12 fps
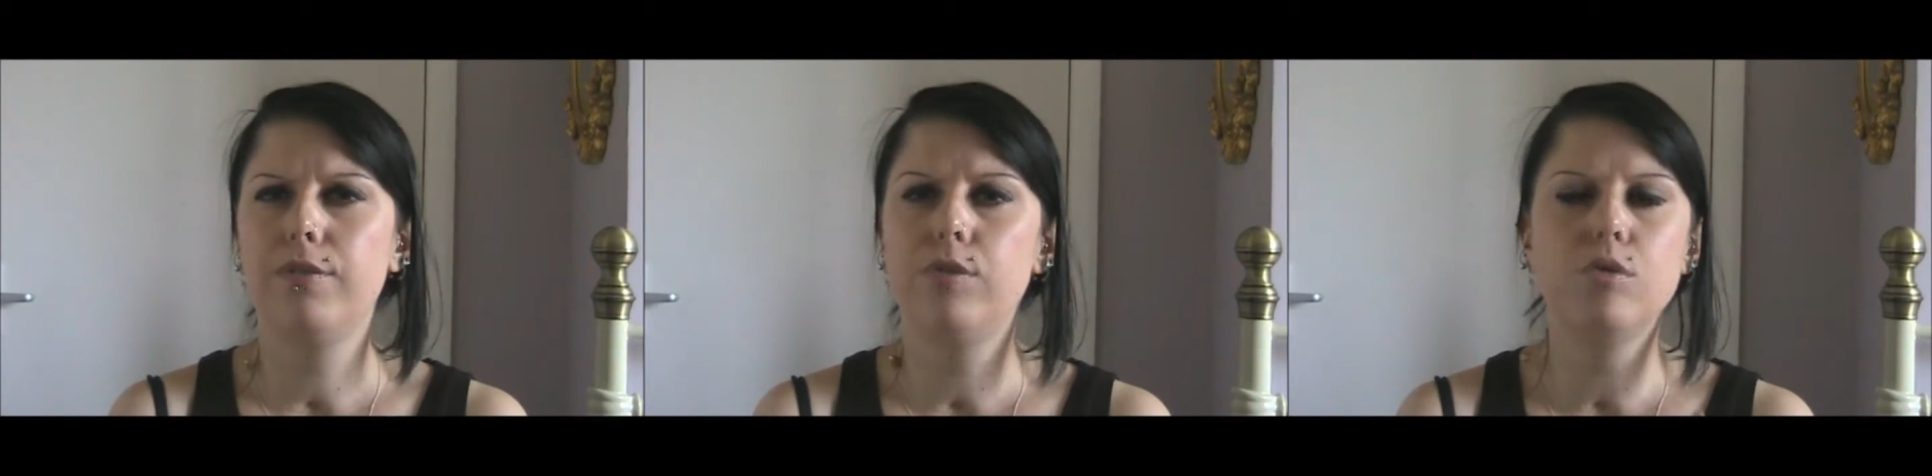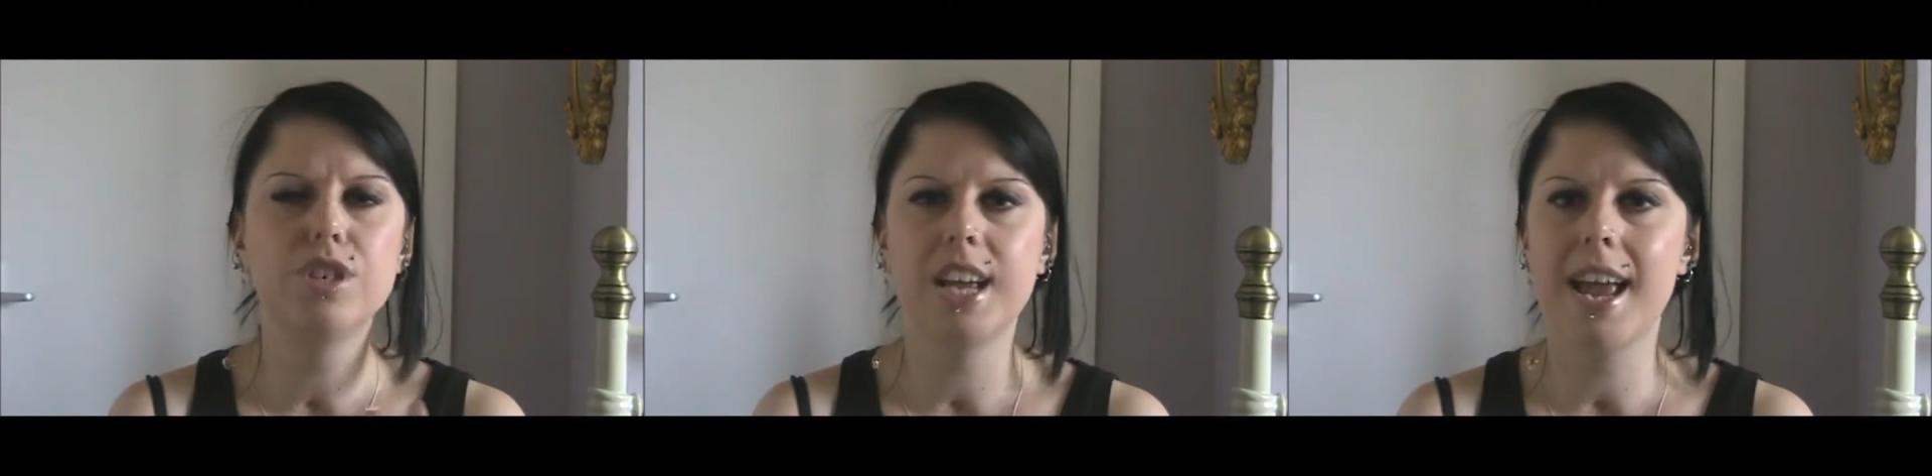
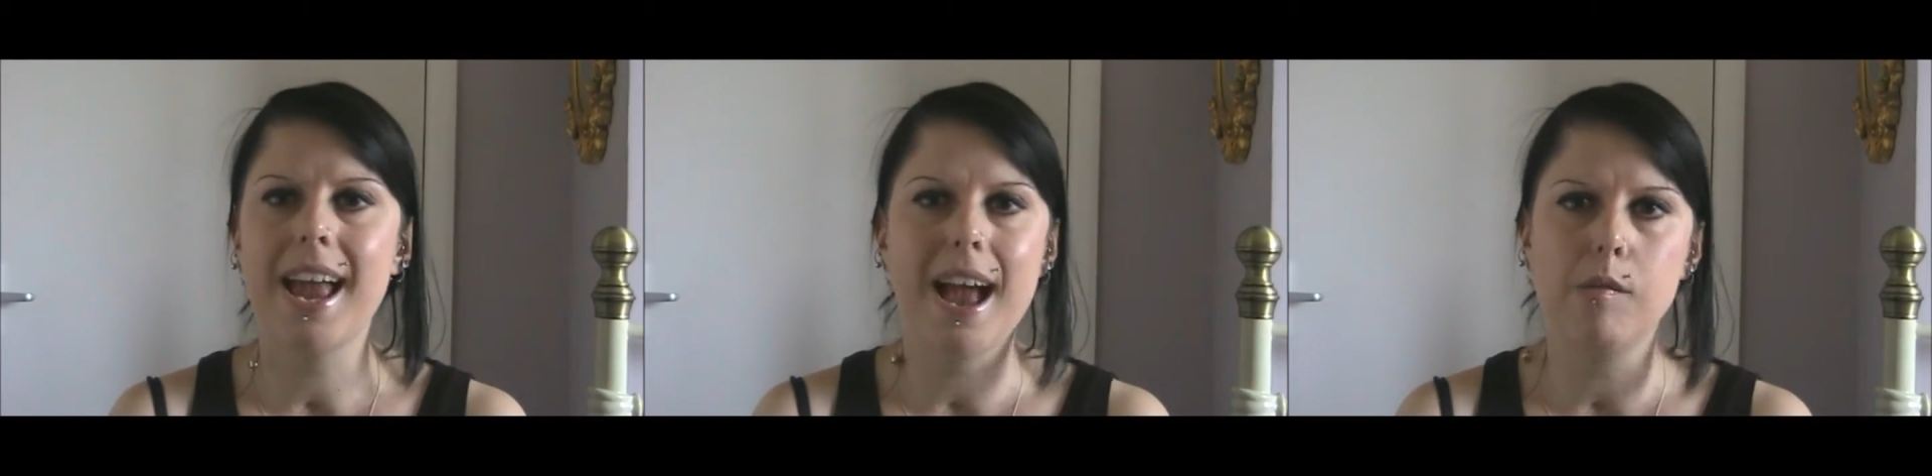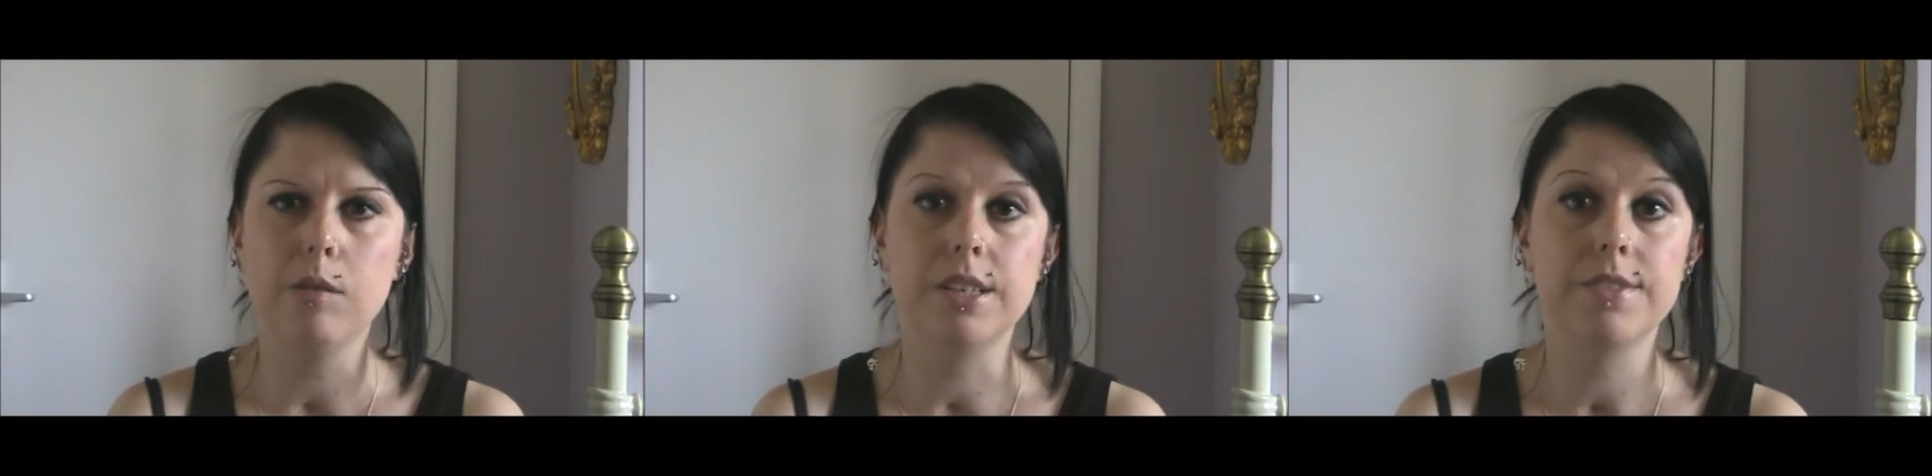48
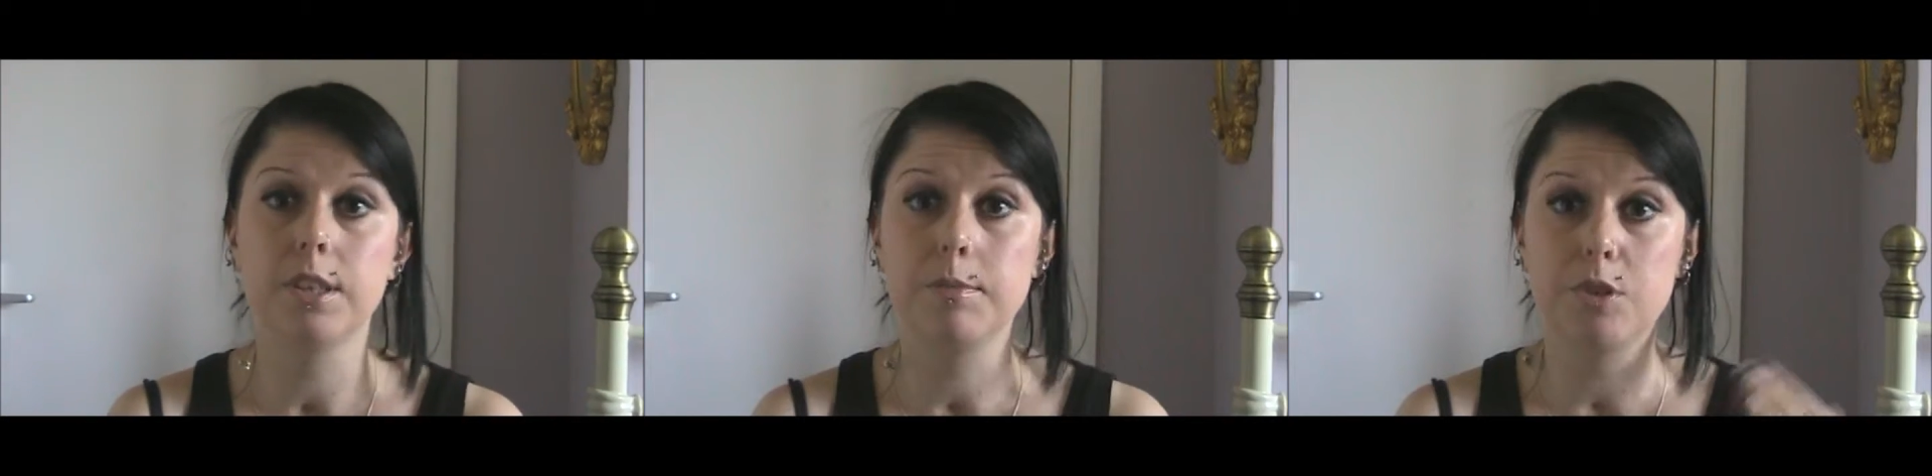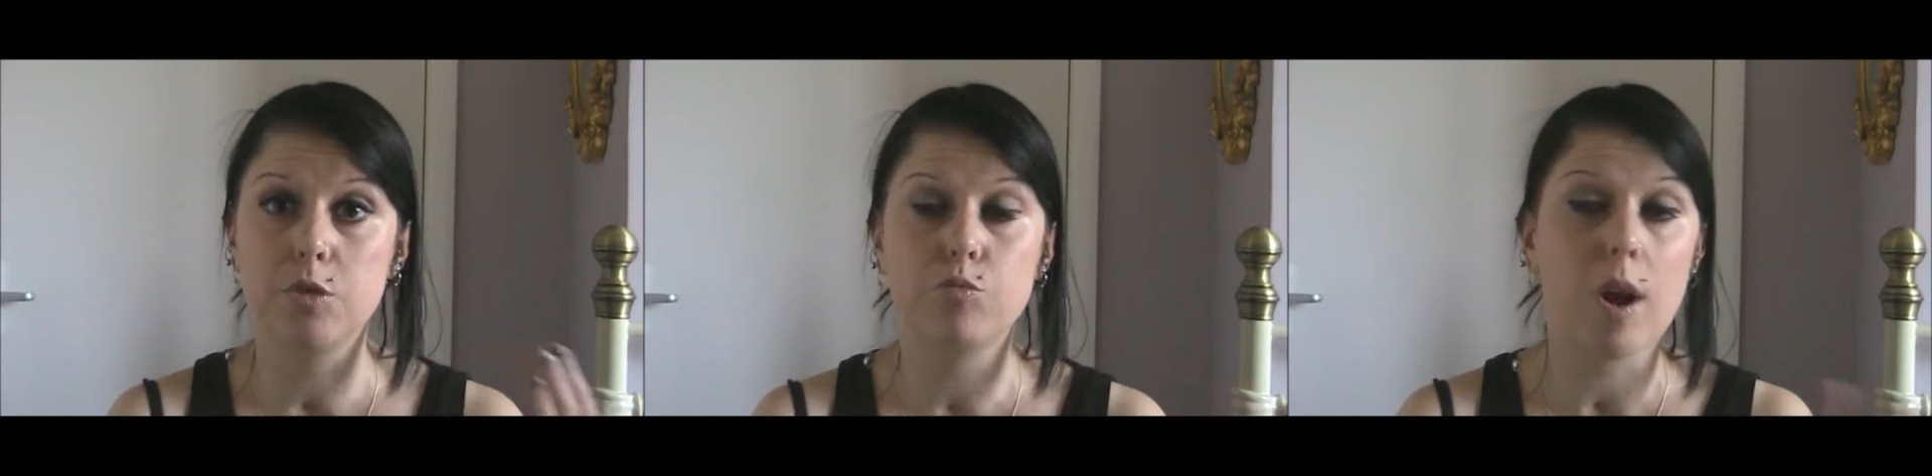hours for them
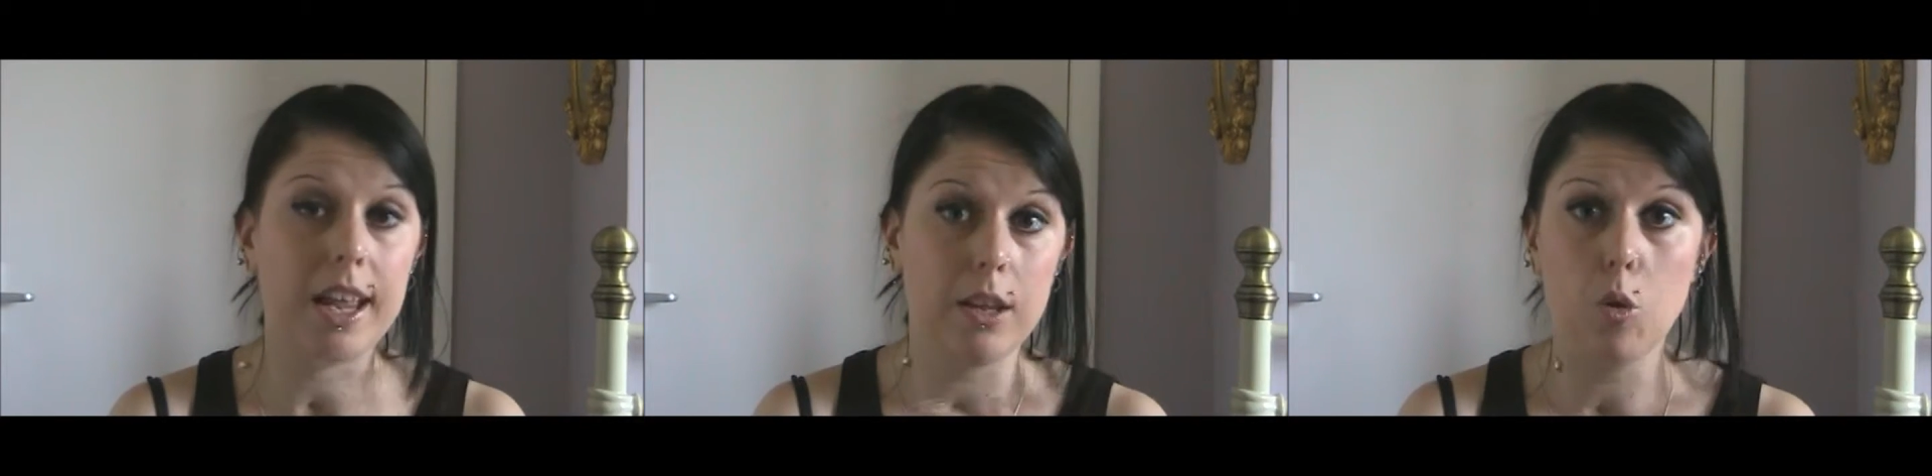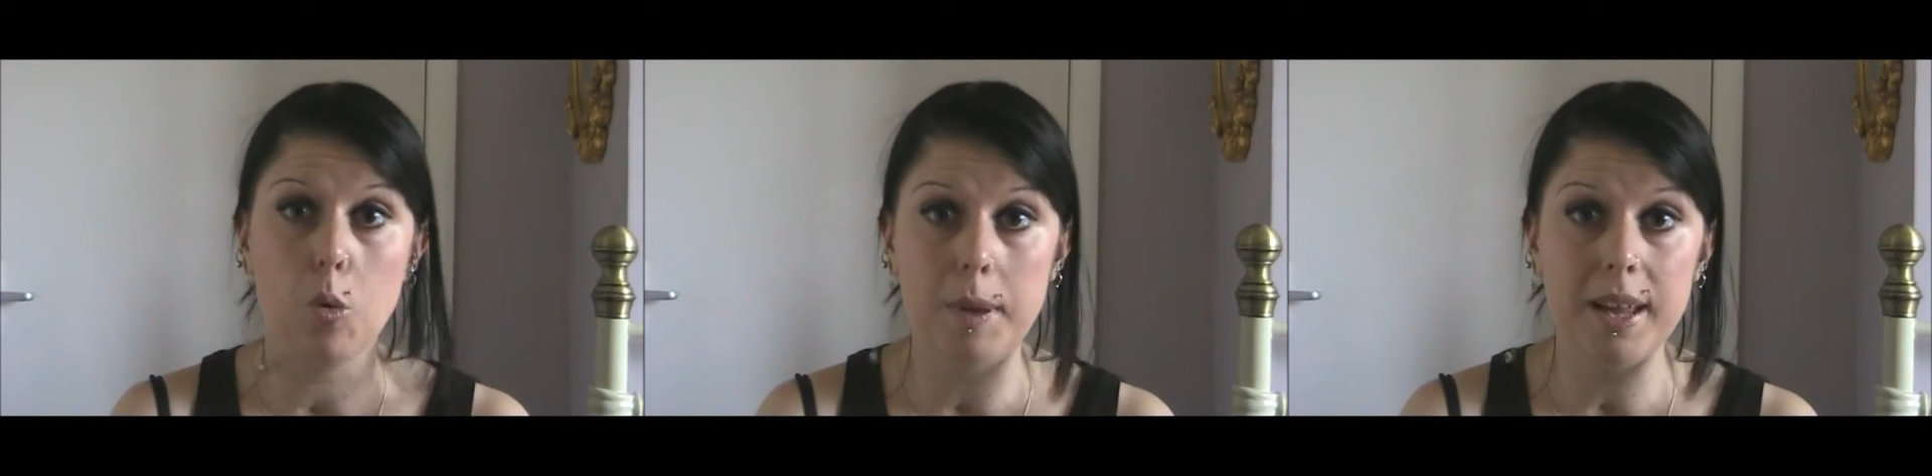to rate
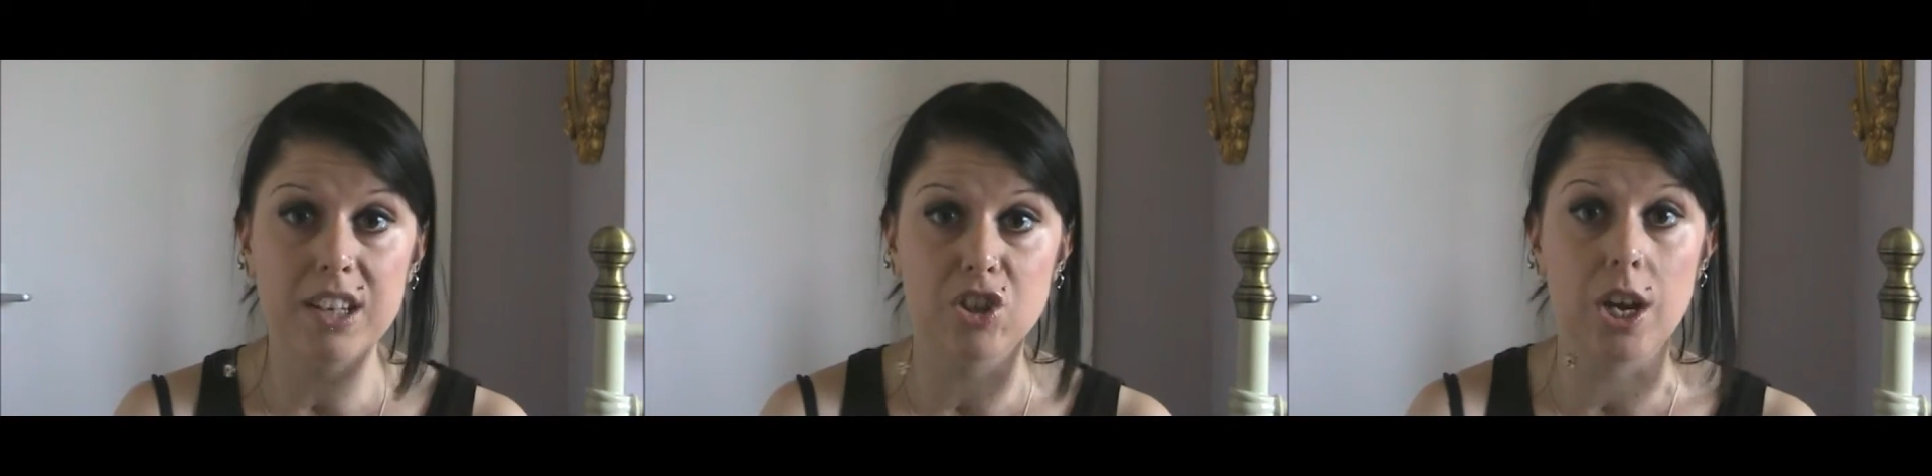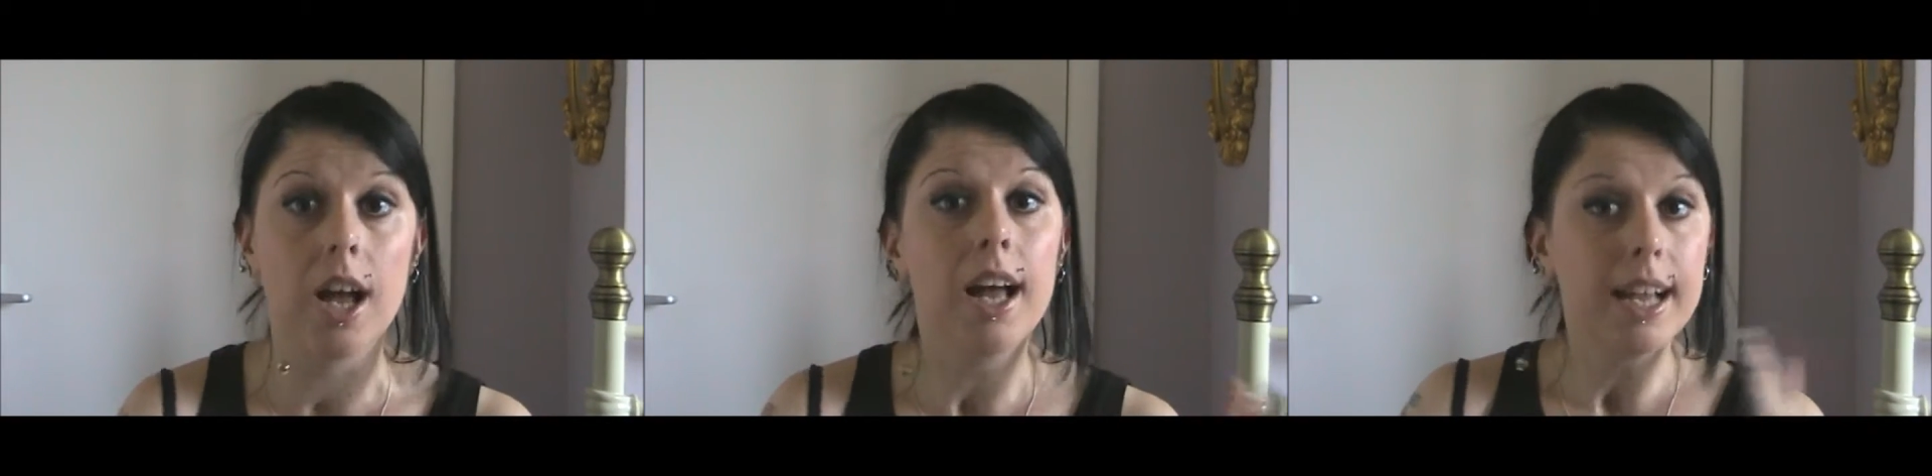your picture.